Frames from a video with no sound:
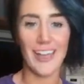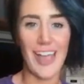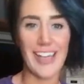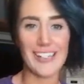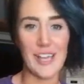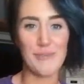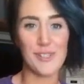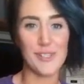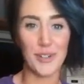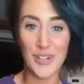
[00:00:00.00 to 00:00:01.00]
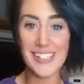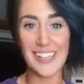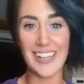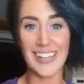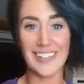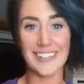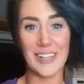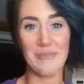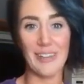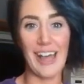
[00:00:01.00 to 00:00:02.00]
Guys, I'm so excited to
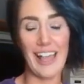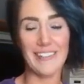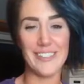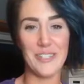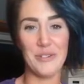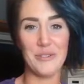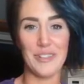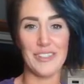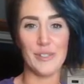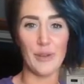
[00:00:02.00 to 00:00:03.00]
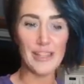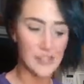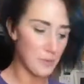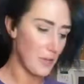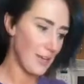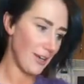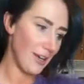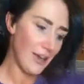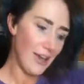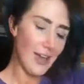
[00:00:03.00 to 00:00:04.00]
come live to you with this
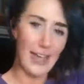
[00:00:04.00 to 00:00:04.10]
recipe.